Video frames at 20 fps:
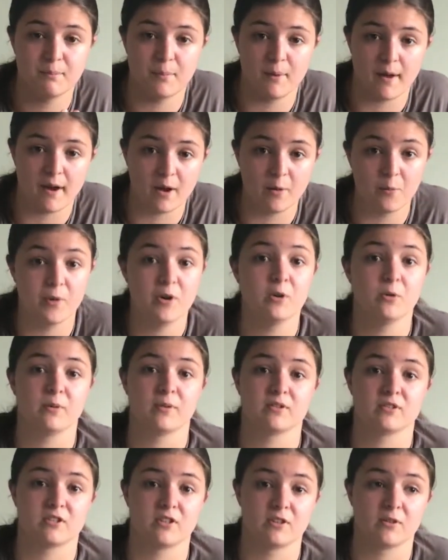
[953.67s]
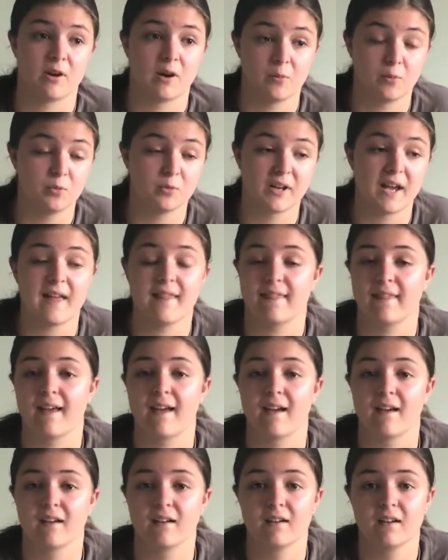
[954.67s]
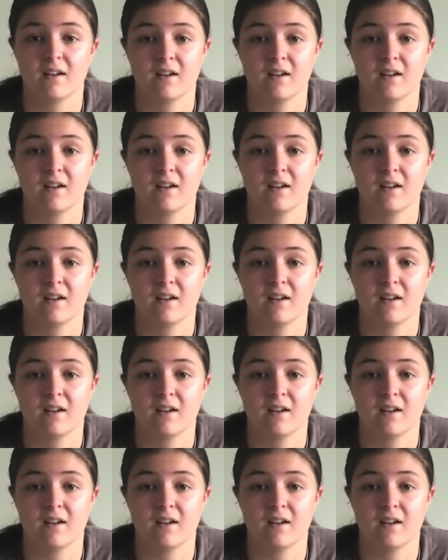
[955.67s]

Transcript: but I will get there.